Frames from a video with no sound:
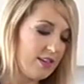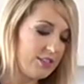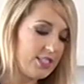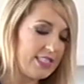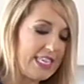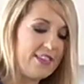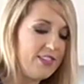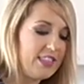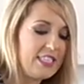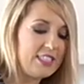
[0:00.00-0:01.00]
just
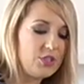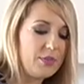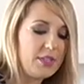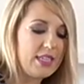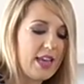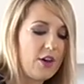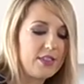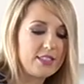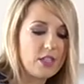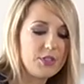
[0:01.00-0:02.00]
evenly distribute it out.
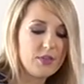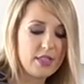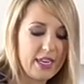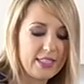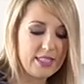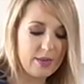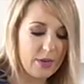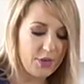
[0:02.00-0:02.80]
That's also the nice thing about a